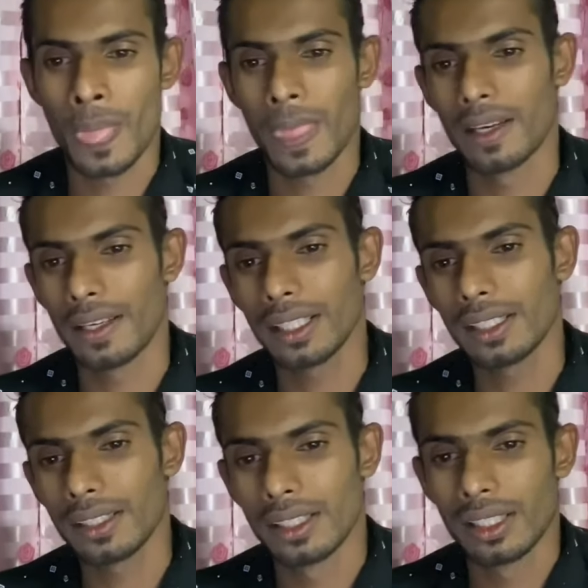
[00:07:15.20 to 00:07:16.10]
right?
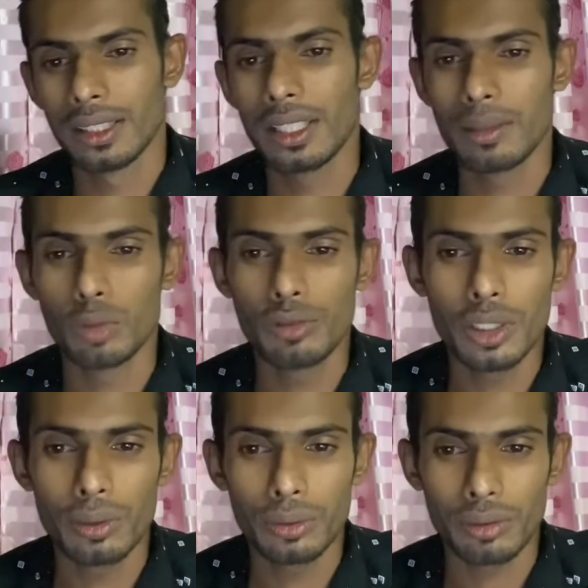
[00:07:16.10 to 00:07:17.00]
Then moving
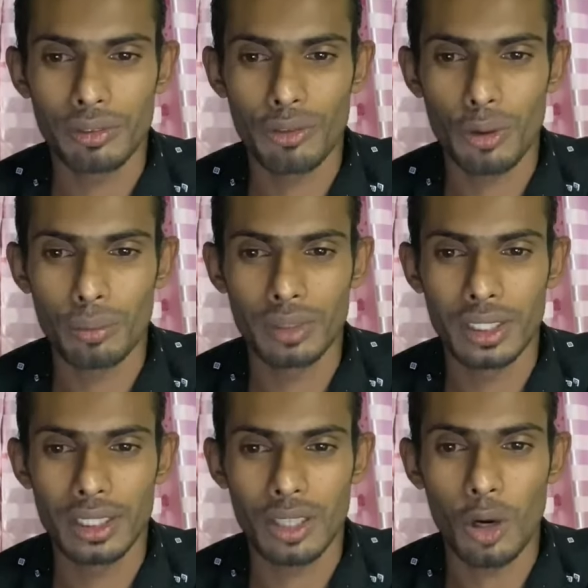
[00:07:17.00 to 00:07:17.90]
on from
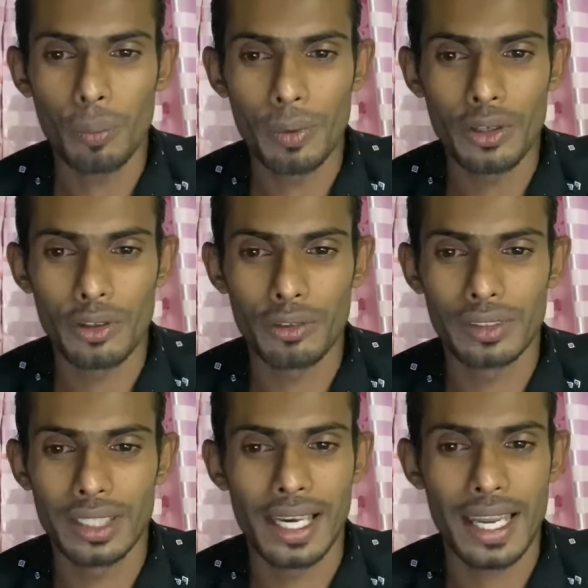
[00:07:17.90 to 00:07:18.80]
the opening of the
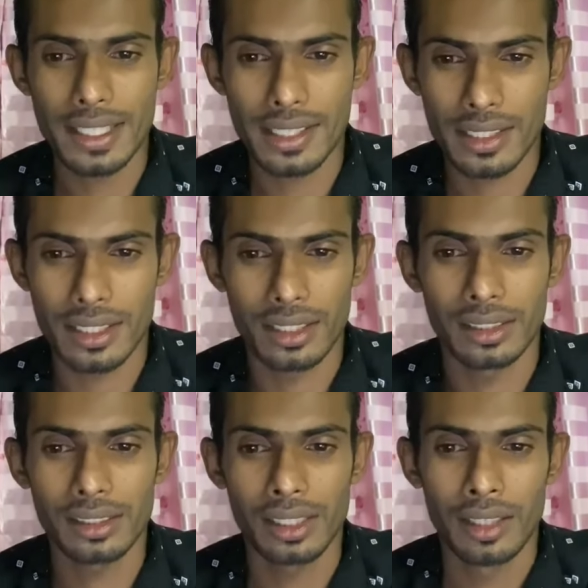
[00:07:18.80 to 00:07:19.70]

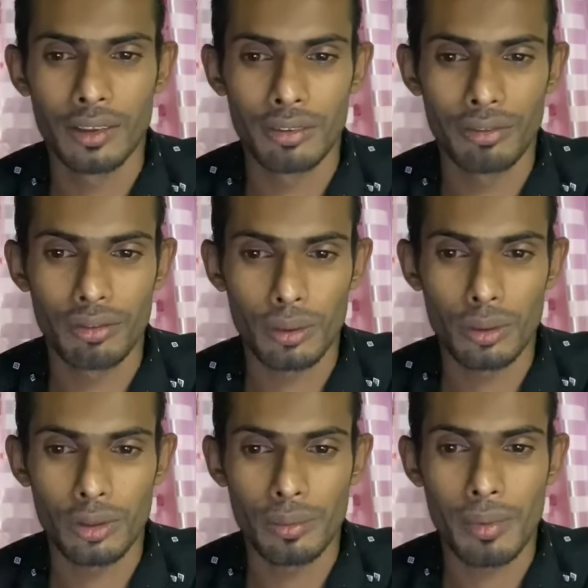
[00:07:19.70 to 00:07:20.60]
lesson,
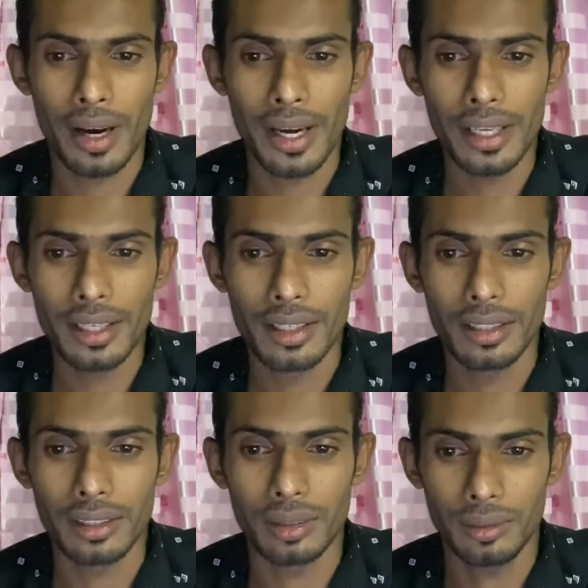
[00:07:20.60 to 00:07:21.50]
followed by
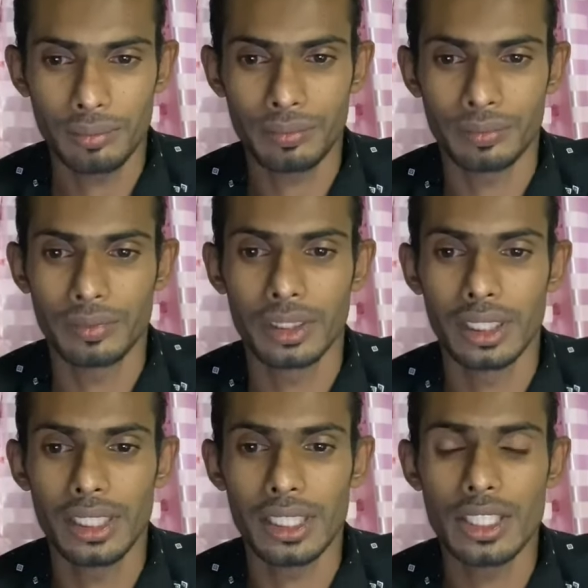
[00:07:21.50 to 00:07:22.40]
the